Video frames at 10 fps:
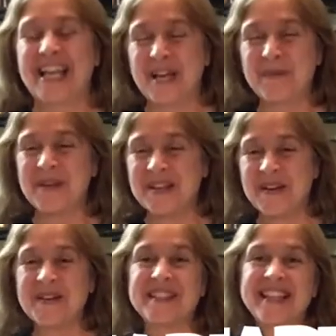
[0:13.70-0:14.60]
We
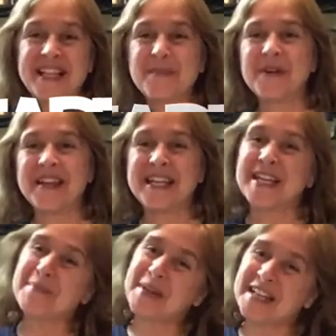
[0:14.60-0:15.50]
are celebrating
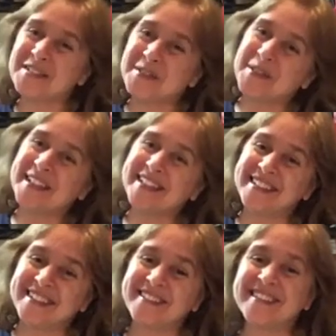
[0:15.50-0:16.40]
by doing a
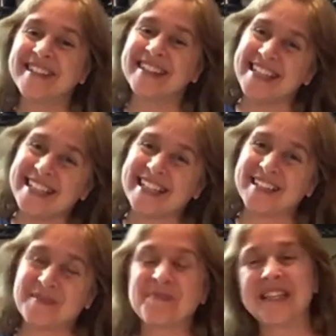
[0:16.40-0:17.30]
little
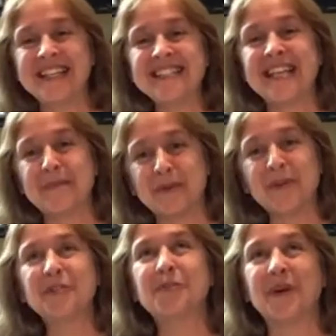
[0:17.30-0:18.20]
cleaning. It's
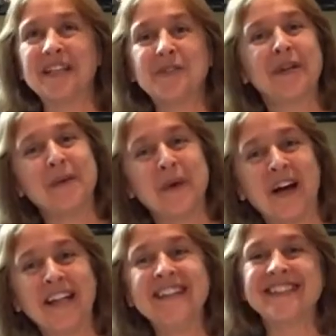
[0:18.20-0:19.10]
April
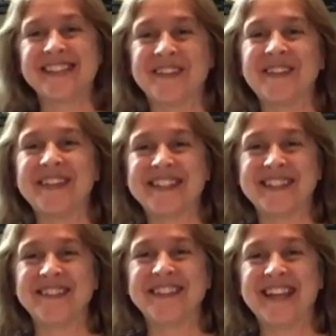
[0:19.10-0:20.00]
2021, so it's a
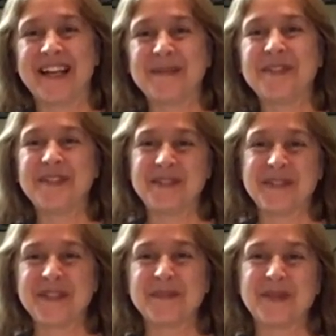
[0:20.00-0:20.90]
good time to do
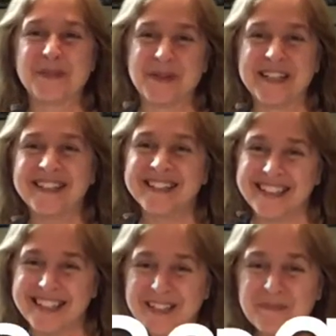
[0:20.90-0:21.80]
some spring
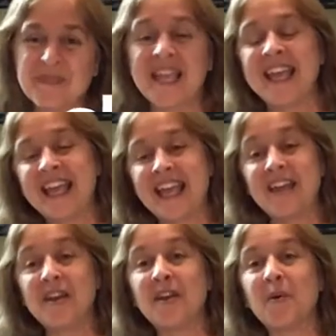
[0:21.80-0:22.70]
cleaning.
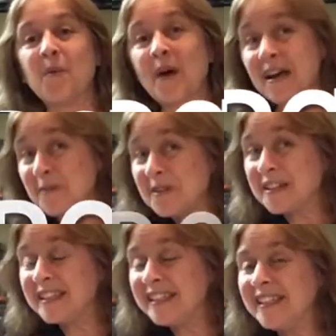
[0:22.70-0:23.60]
And while we're
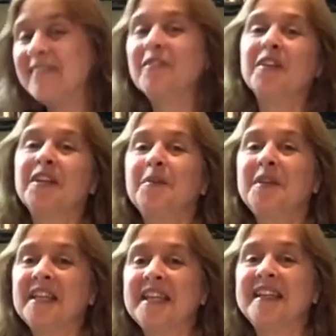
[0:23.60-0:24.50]
cleaning, we're going to
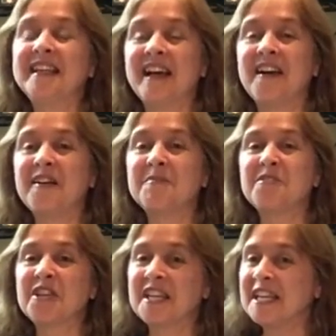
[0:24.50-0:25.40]
be
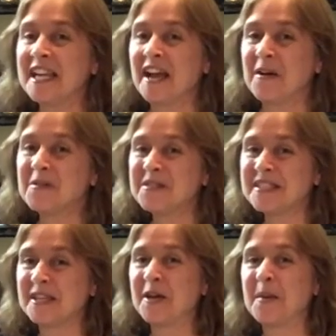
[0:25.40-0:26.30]
checking out
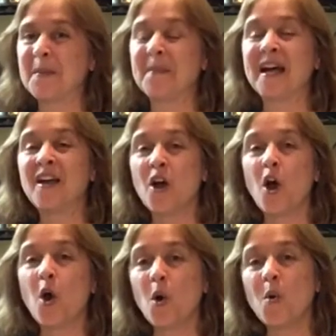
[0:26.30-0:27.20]
some
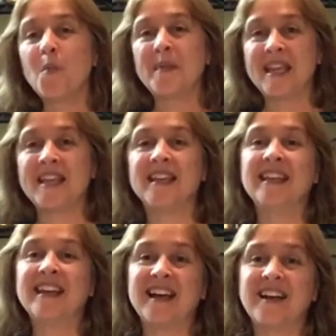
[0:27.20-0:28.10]

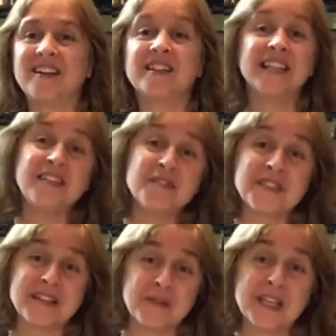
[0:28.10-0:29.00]
homemade cleaners
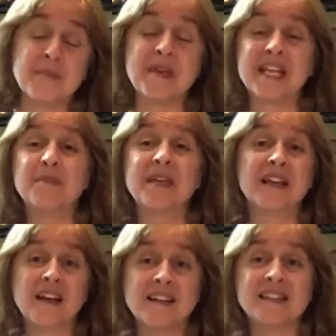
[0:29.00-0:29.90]
that we can make,
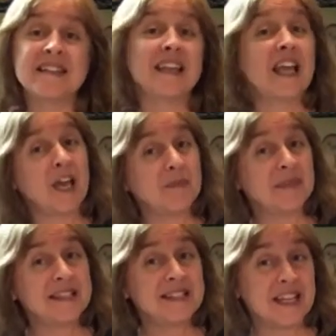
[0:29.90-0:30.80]
because they can be
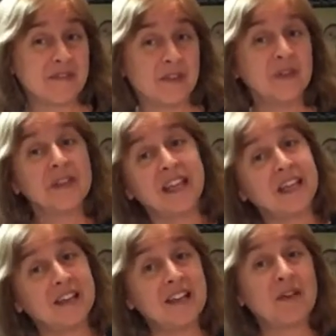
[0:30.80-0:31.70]
safer
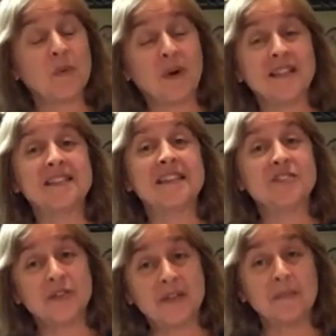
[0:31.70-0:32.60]
than ones that you
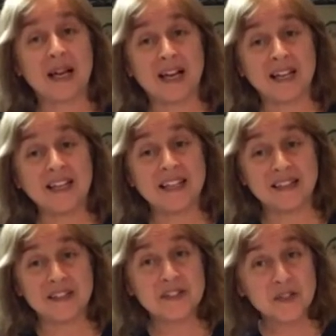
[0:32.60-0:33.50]
can buy in
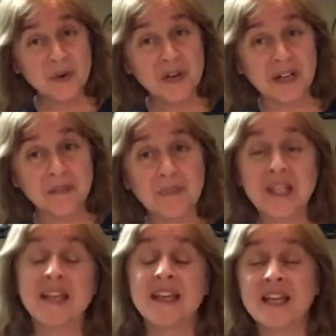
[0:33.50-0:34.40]
the store.
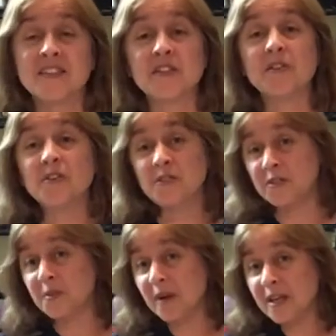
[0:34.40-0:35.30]
So you do
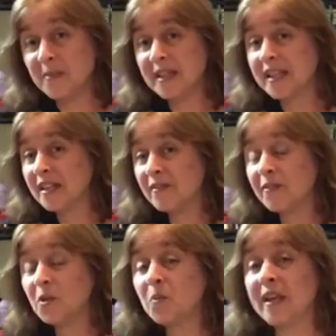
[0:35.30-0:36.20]
want to be
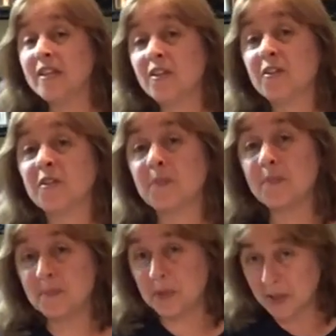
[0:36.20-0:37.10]
careful when you're
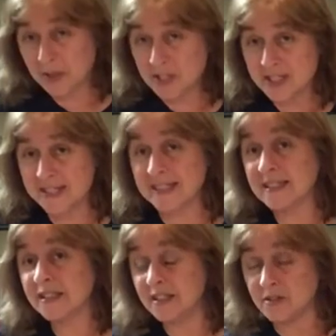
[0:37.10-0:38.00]
purchasing
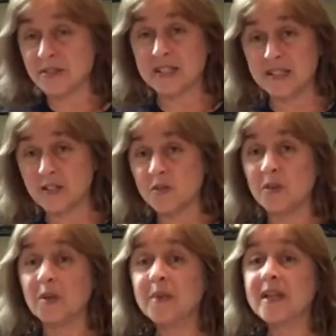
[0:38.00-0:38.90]
cleaners in the
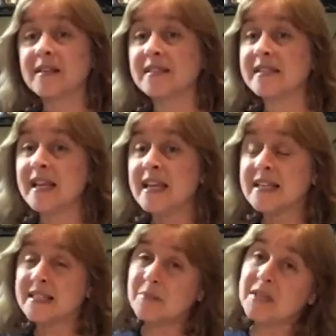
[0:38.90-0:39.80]
store, because
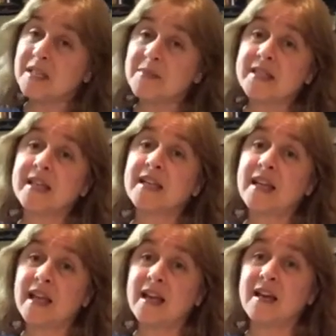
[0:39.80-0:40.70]
sometimes they can
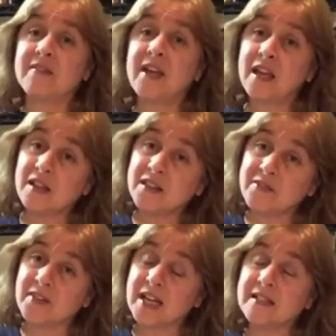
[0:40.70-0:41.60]
have health
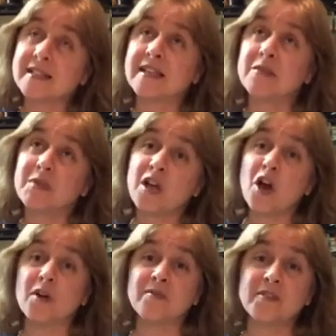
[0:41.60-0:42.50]
effects. They can be
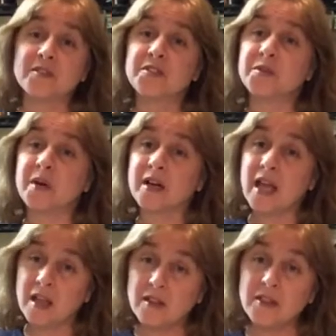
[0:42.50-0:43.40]
harmful to our
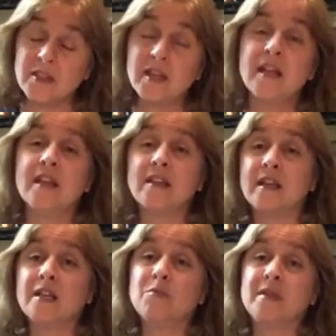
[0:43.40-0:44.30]
health, they
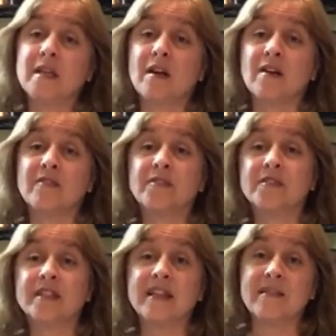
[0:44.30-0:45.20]
can be harmful
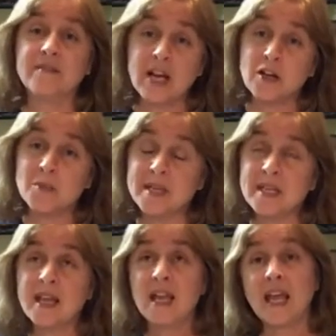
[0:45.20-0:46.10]
to the environment,
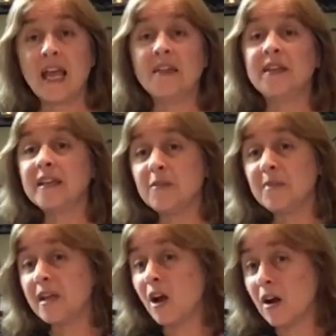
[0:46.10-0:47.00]
and they can
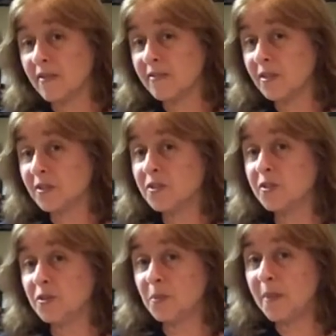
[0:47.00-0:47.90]
be harmful
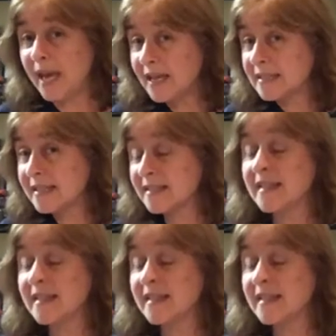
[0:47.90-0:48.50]
to pets.